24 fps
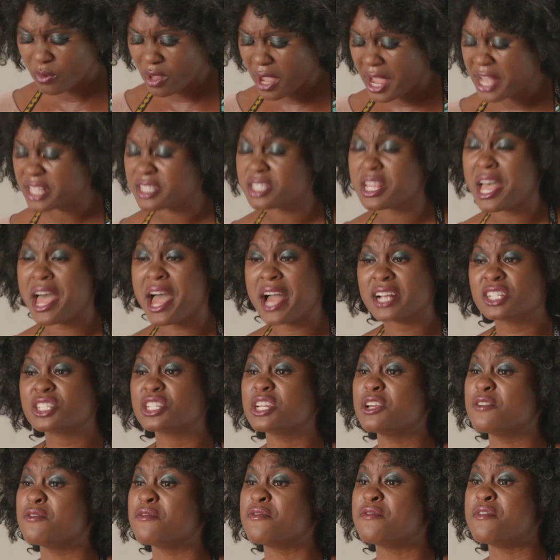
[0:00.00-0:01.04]
It's
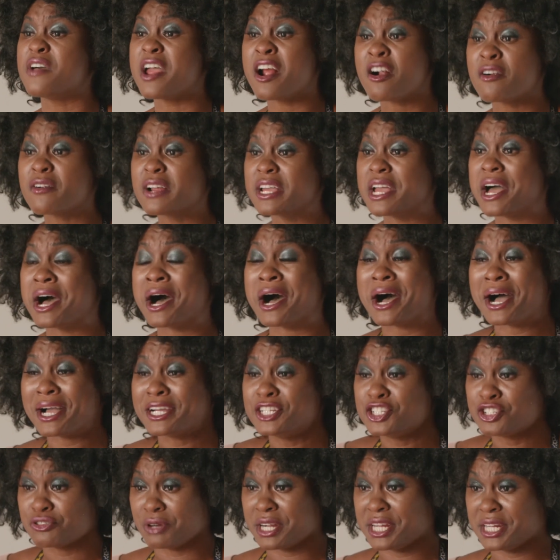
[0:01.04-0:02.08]
actually very
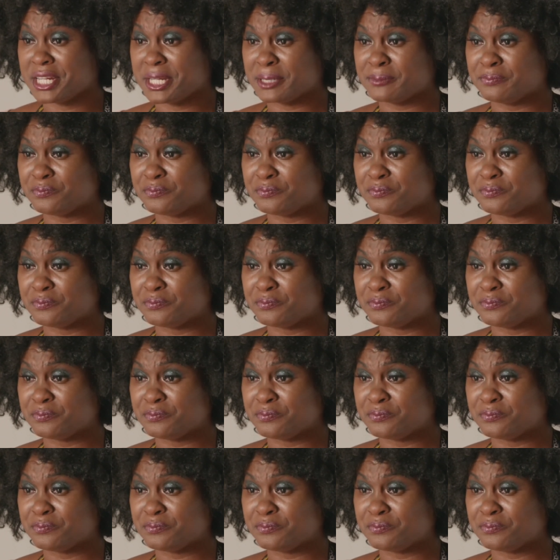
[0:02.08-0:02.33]
hydrating.